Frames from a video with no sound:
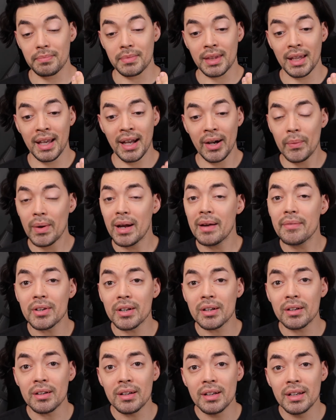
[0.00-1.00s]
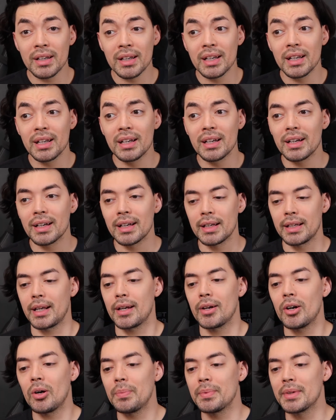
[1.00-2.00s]
However, and I
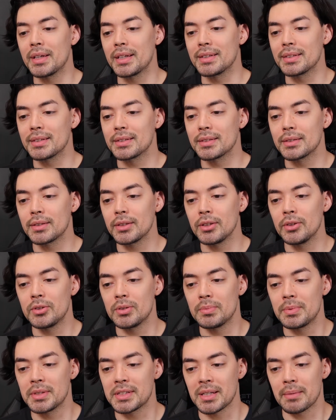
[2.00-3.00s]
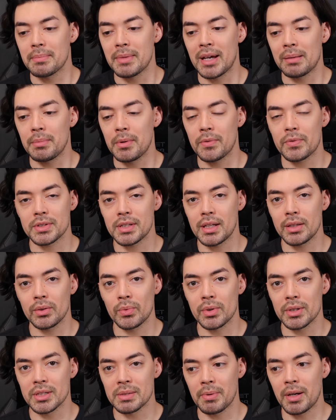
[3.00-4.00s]
hope that YouTube doesn't get mad at me for saying the
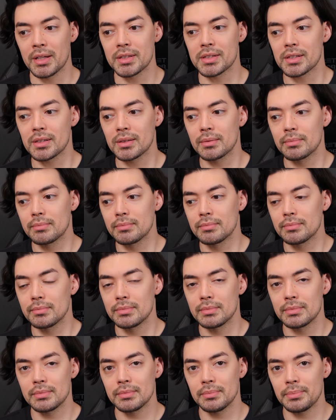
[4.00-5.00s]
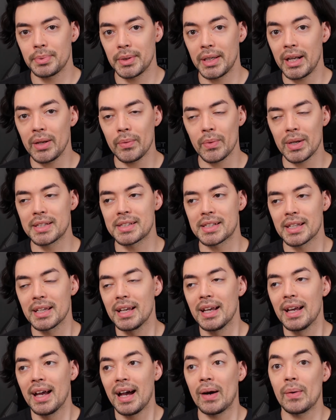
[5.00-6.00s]
word sponsor. But anyways,
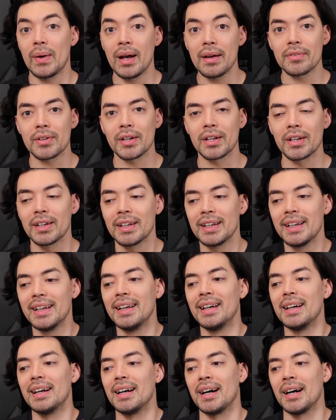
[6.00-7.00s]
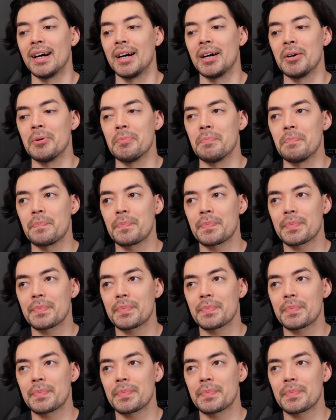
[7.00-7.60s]
however, I